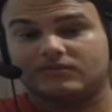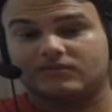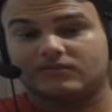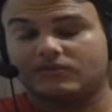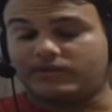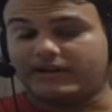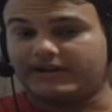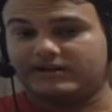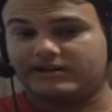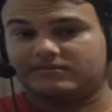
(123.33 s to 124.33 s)

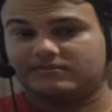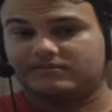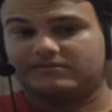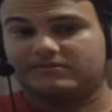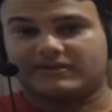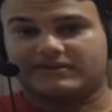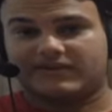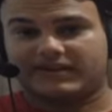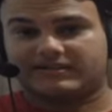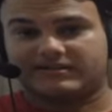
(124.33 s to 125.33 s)
right now? That was
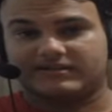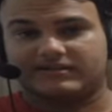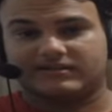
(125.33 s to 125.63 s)
fast.